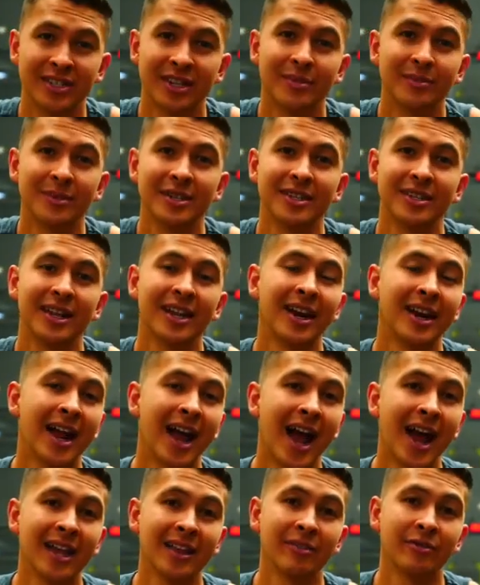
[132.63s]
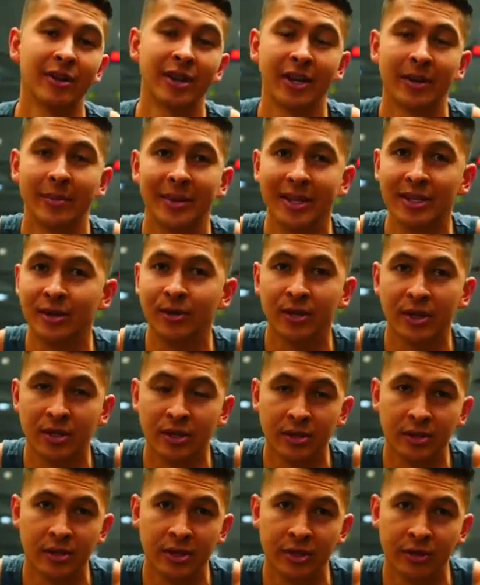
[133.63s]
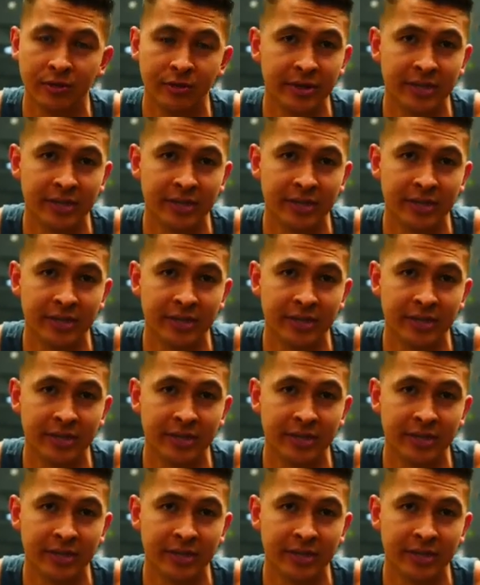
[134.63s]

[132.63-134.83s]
something that I'd highly recommend you include in your